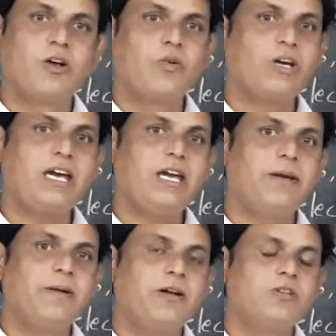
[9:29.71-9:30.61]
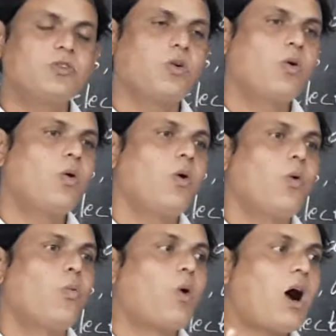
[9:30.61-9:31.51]
Okay, so
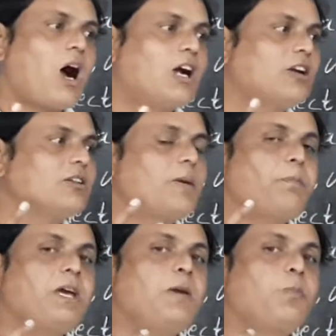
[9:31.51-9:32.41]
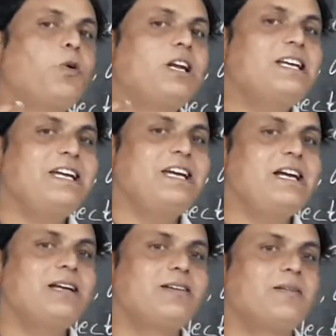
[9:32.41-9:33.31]
what the people
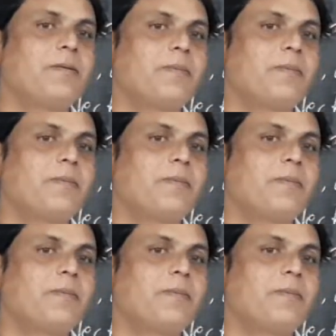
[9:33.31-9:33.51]
need,